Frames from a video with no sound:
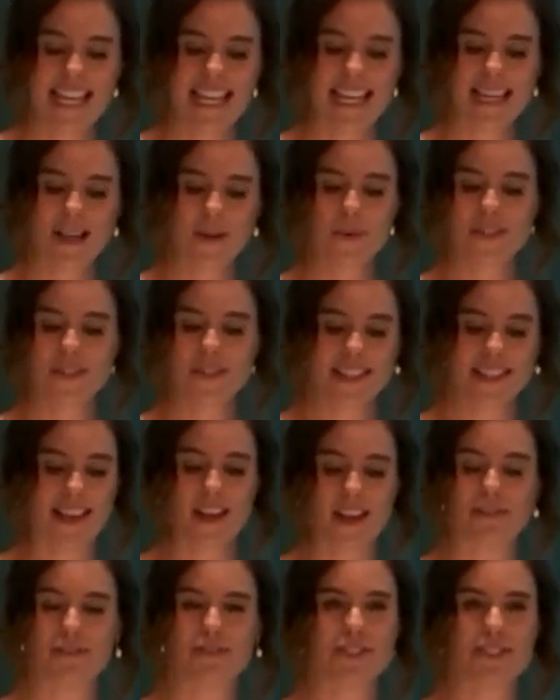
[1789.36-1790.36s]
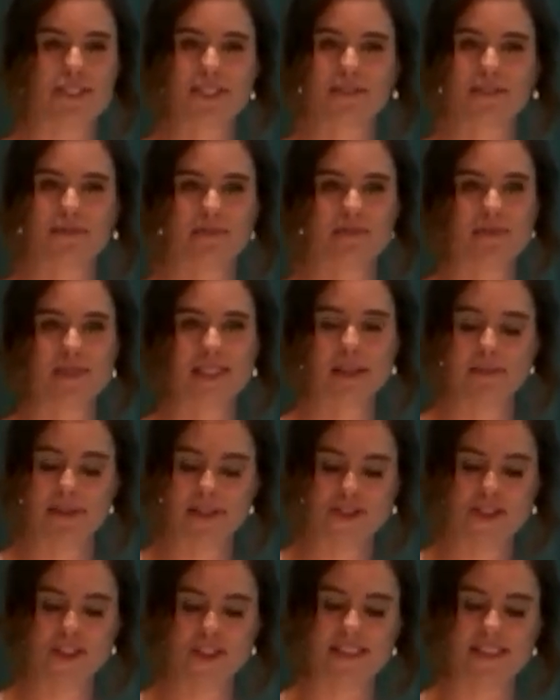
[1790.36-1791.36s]
It was a gift to be
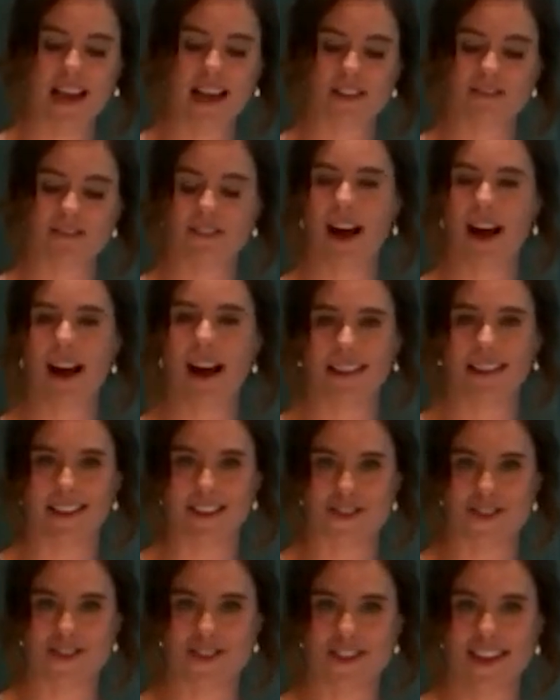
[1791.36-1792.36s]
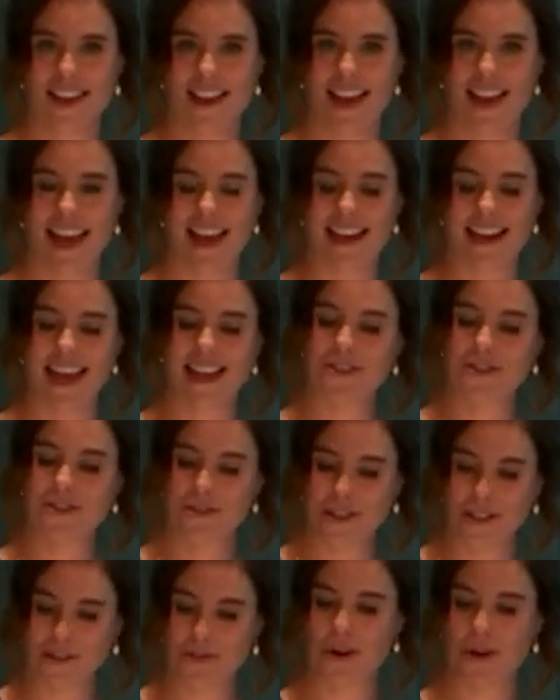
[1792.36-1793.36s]
just out of college and
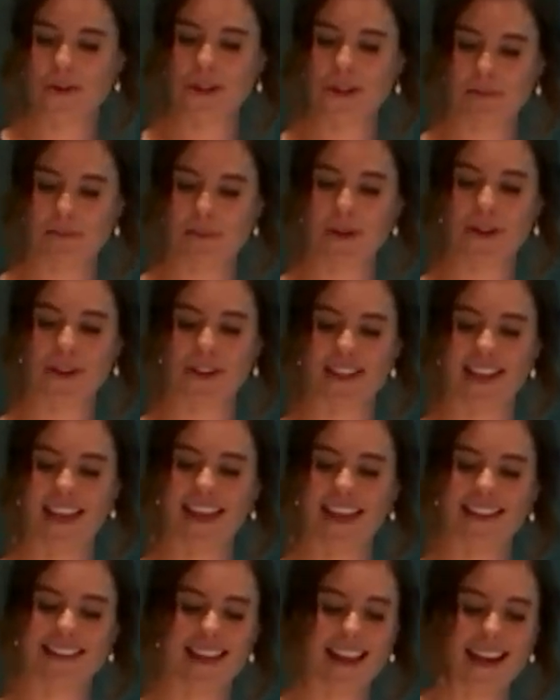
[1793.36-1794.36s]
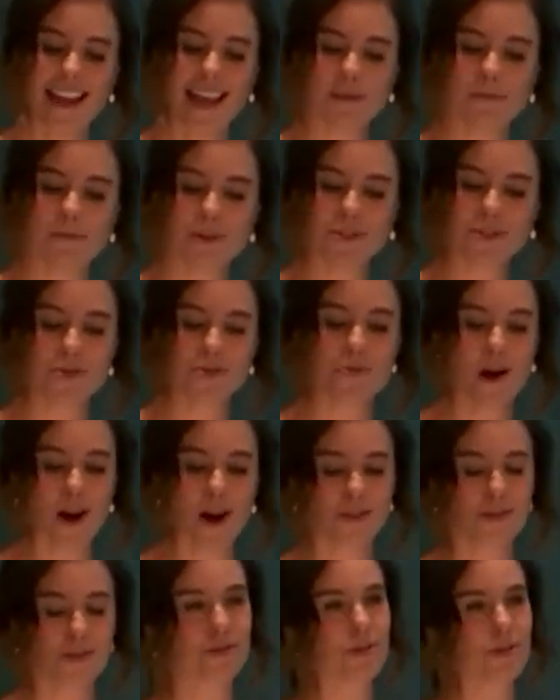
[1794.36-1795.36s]
entering grown-uphood and yet able to
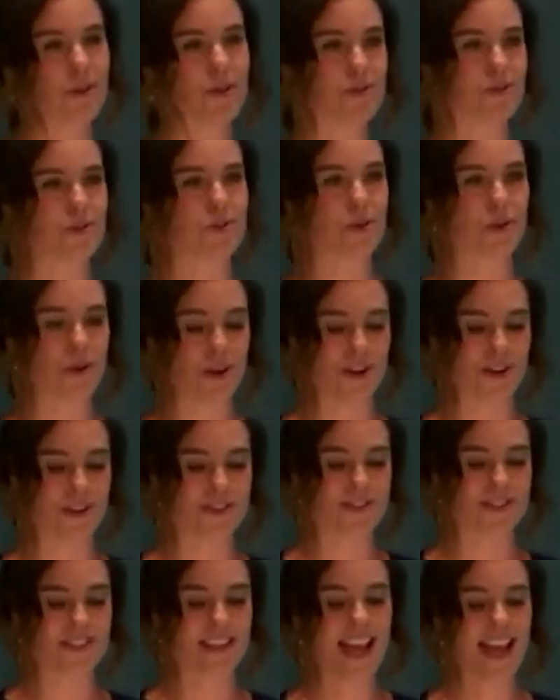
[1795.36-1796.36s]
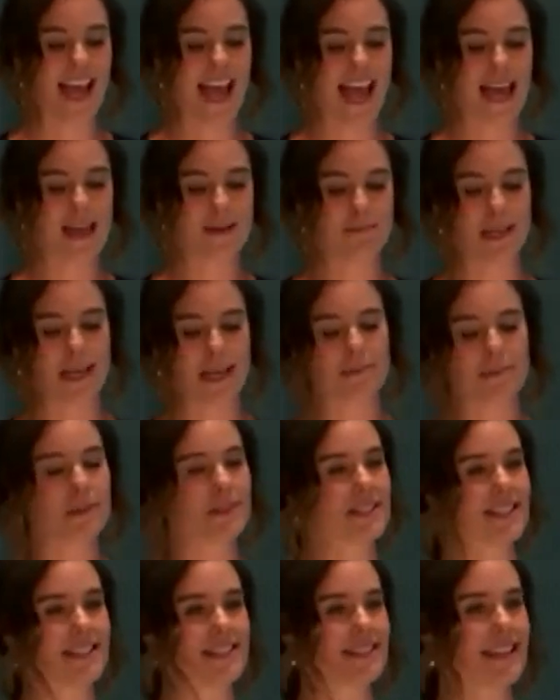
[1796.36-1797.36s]
walk through those doors and be able
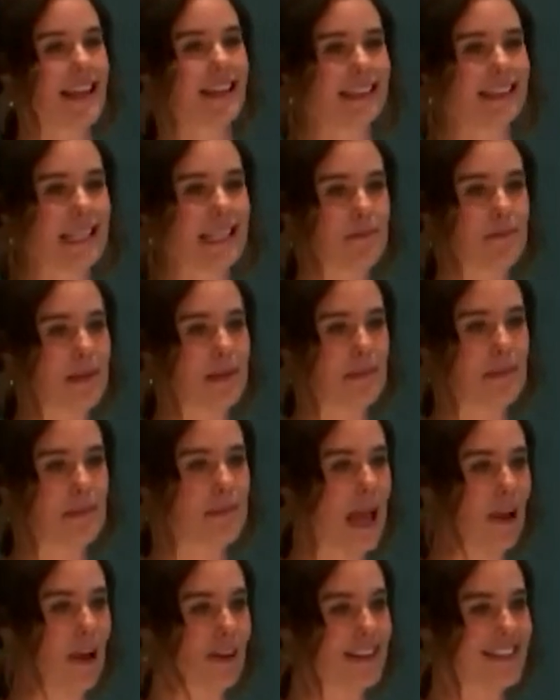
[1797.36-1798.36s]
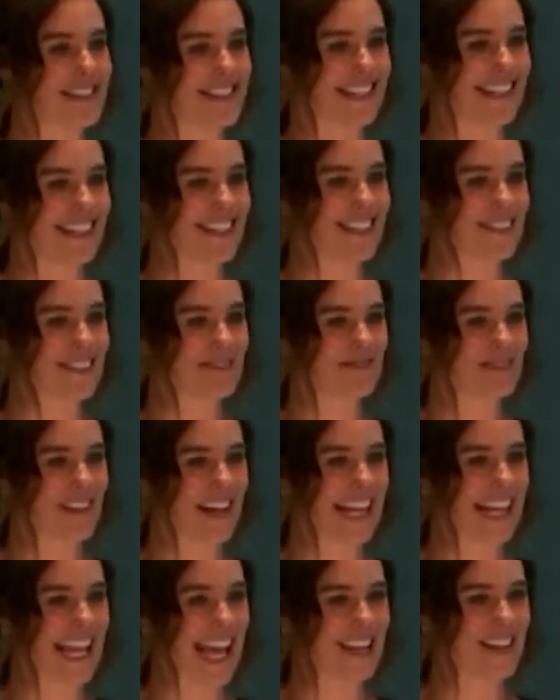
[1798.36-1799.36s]
to suddenly be parented
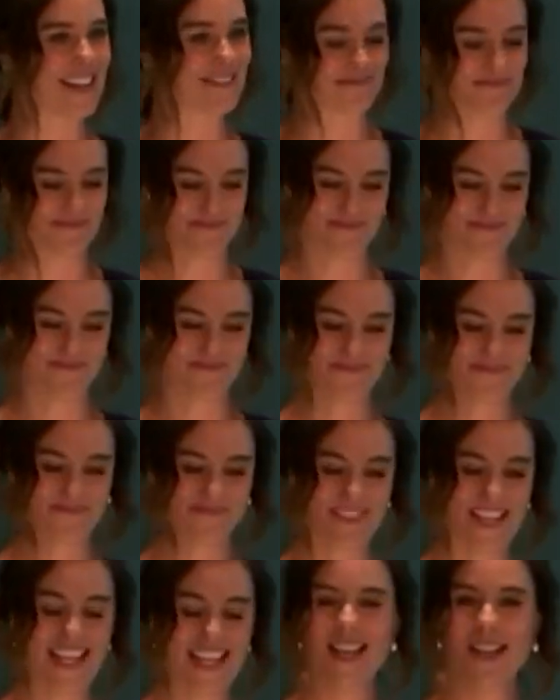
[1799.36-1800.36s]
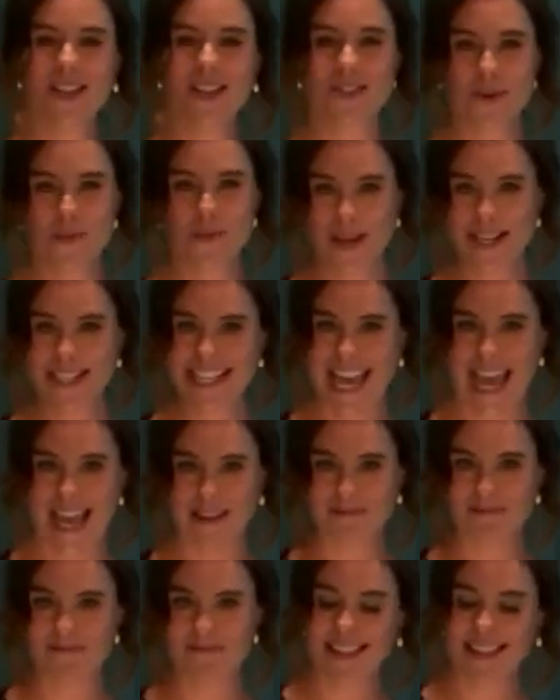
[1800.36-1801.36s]
again. So one
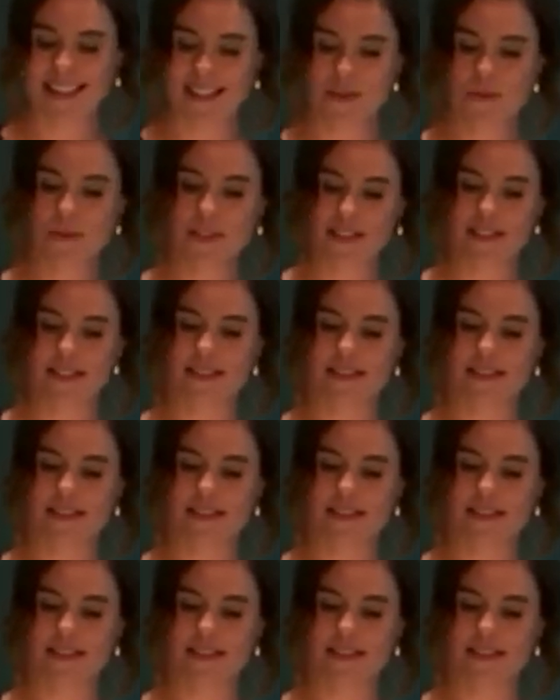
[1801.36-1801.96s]
day, and this was in the